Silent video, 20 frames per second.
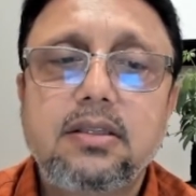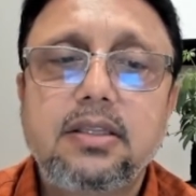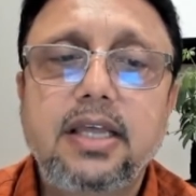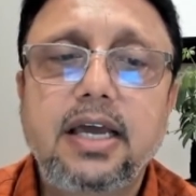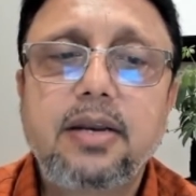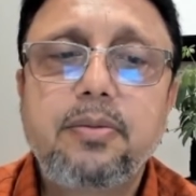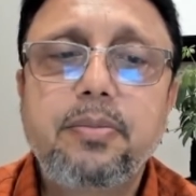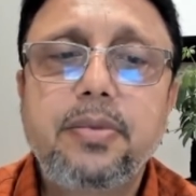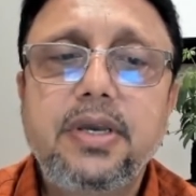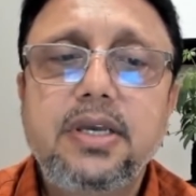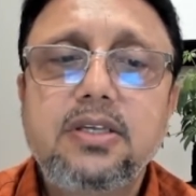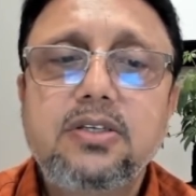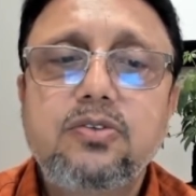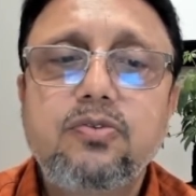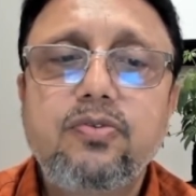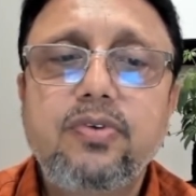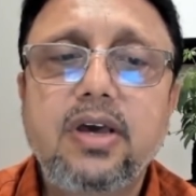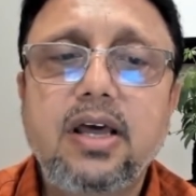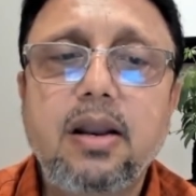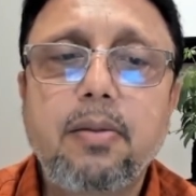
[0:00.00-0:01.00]
That
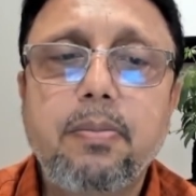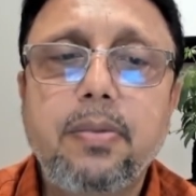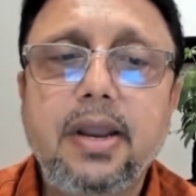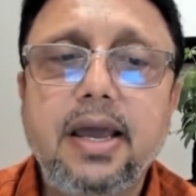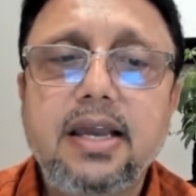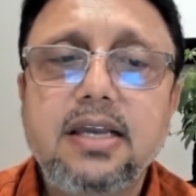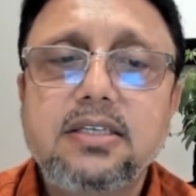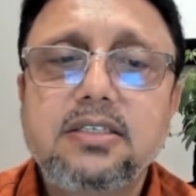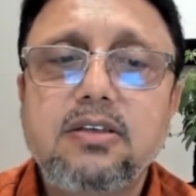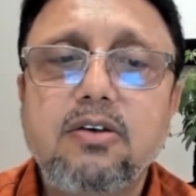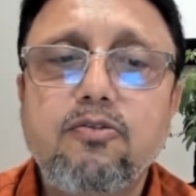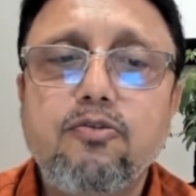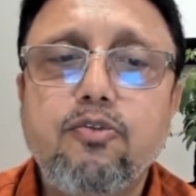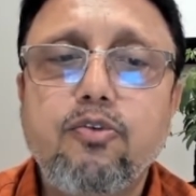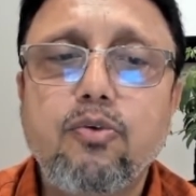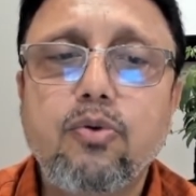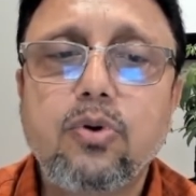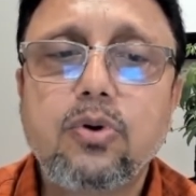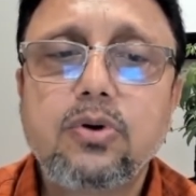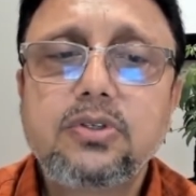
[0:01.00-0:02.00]
means we are applying some
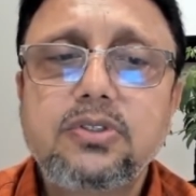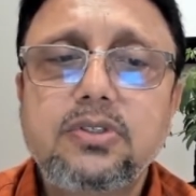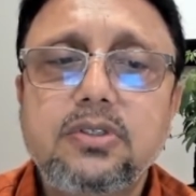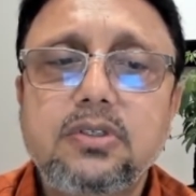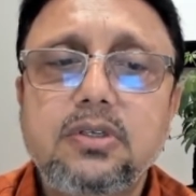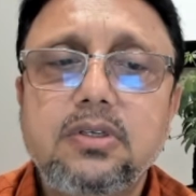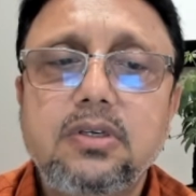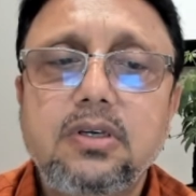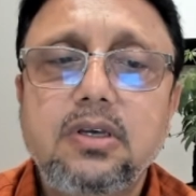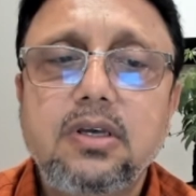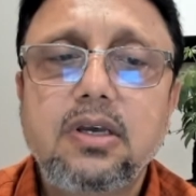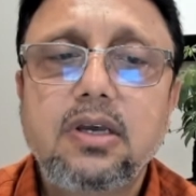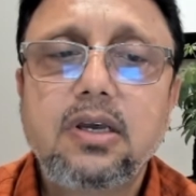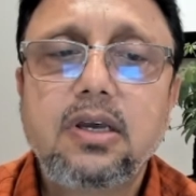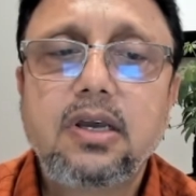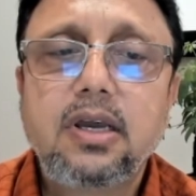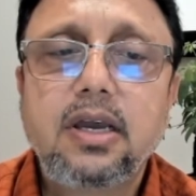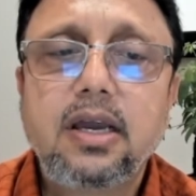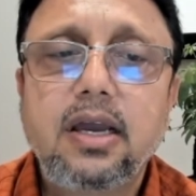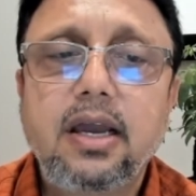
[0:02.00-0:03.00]
force
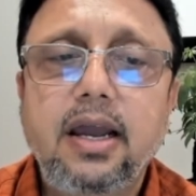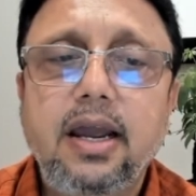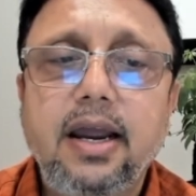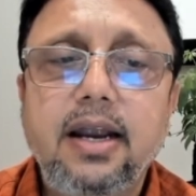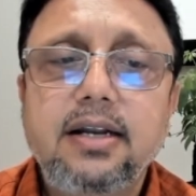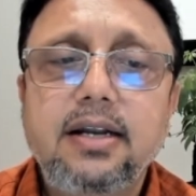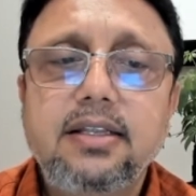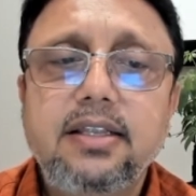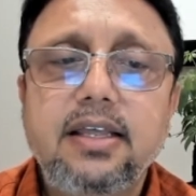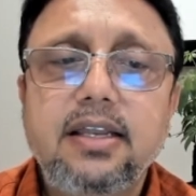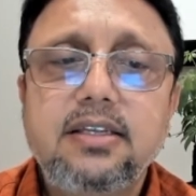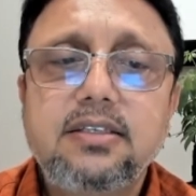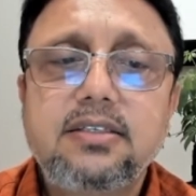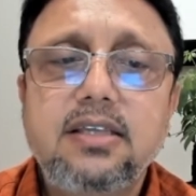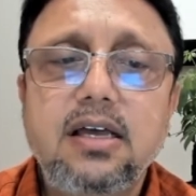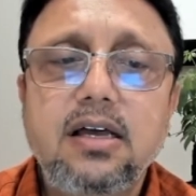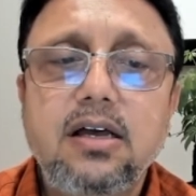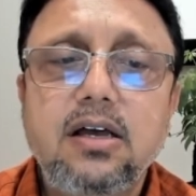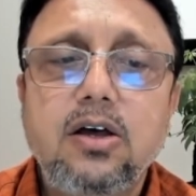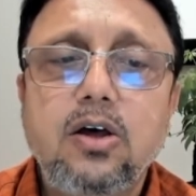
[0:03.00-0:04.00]
and there
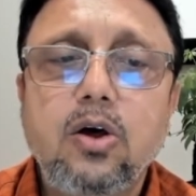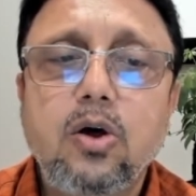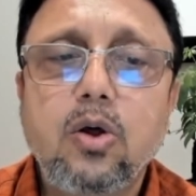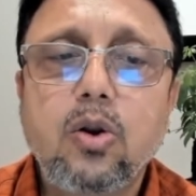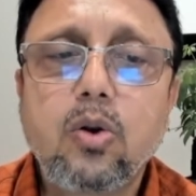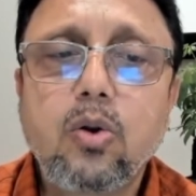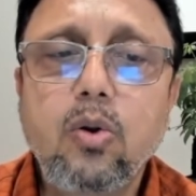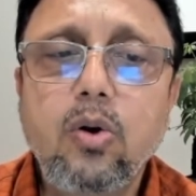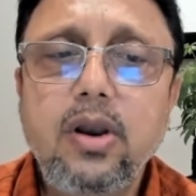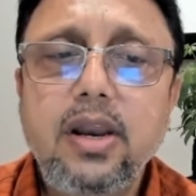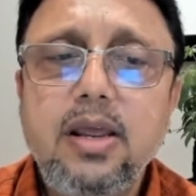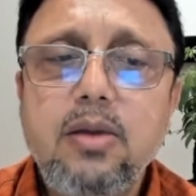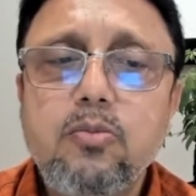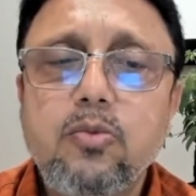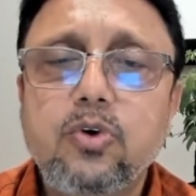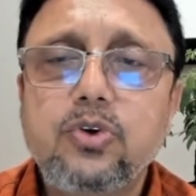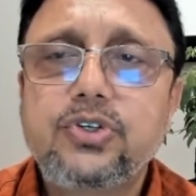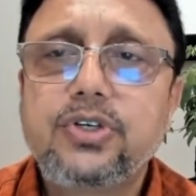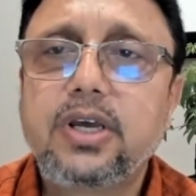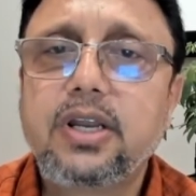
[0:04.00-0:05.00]
is a
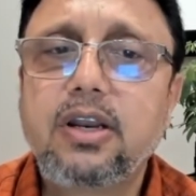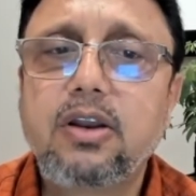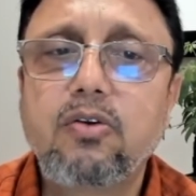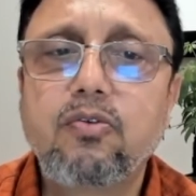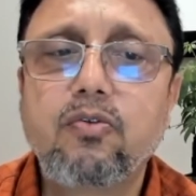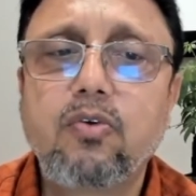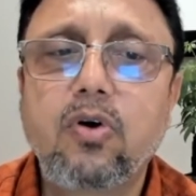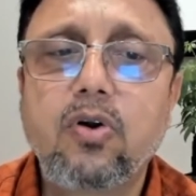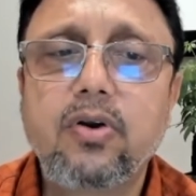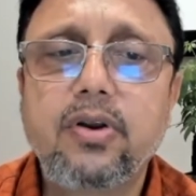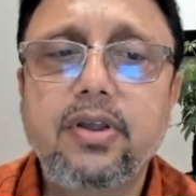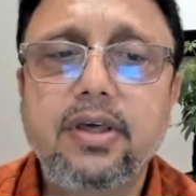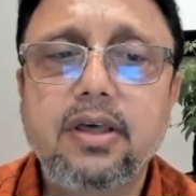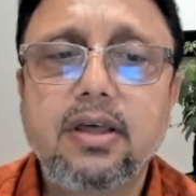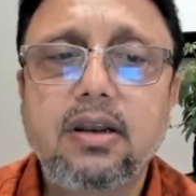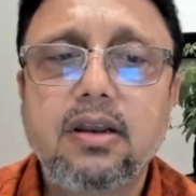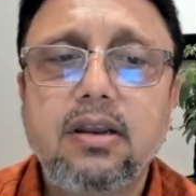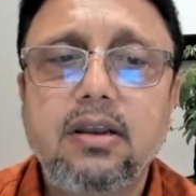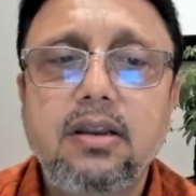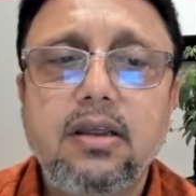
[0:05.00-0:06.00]
rolling motion involved
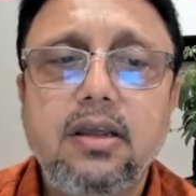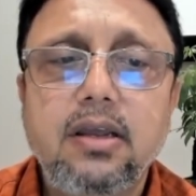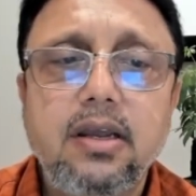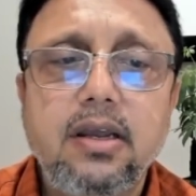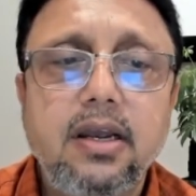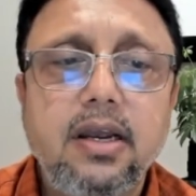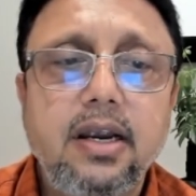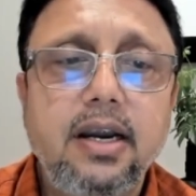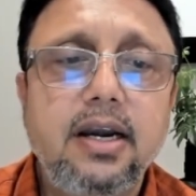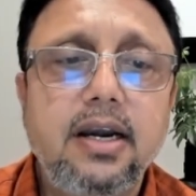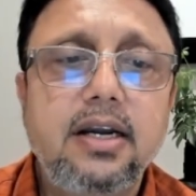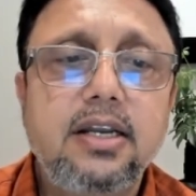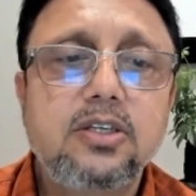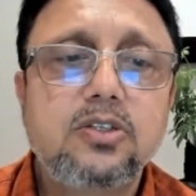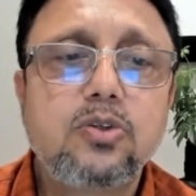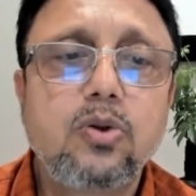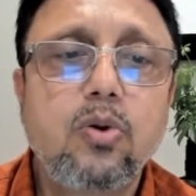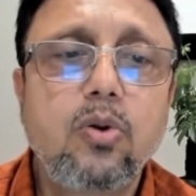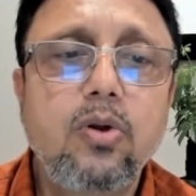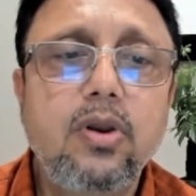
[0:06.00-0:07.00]
here. It
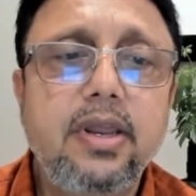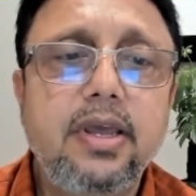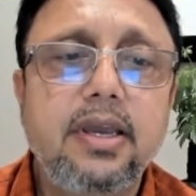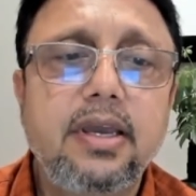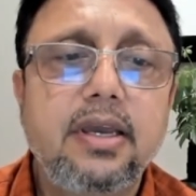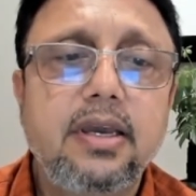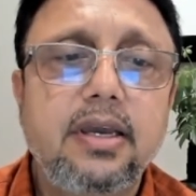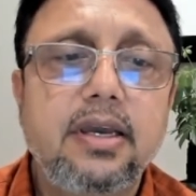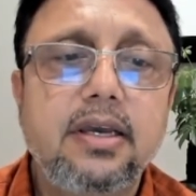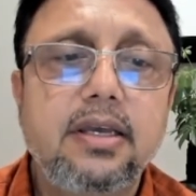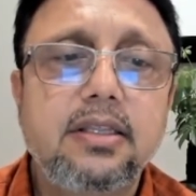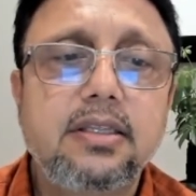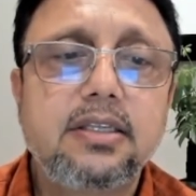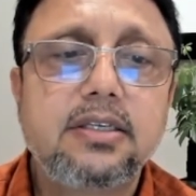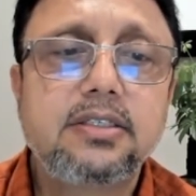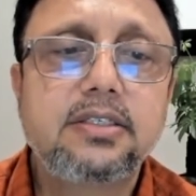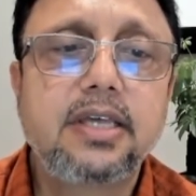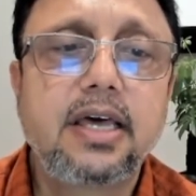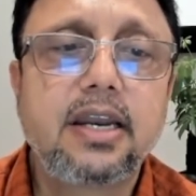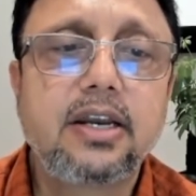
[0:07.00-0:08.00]
is rolling in
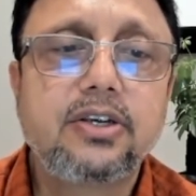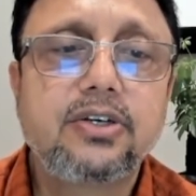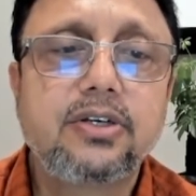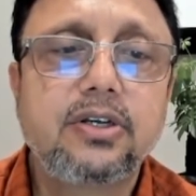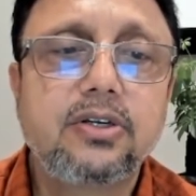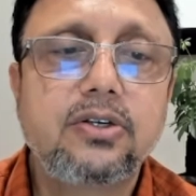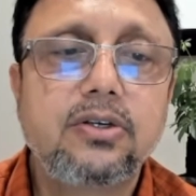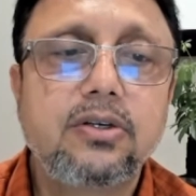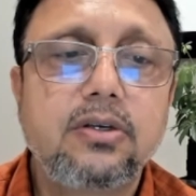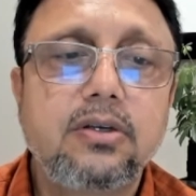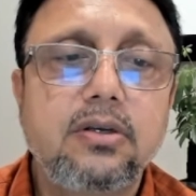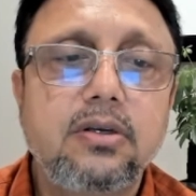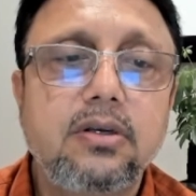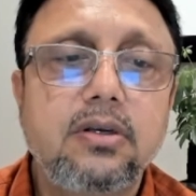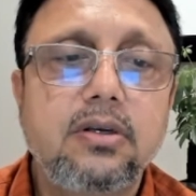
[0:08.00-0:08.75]
this direction.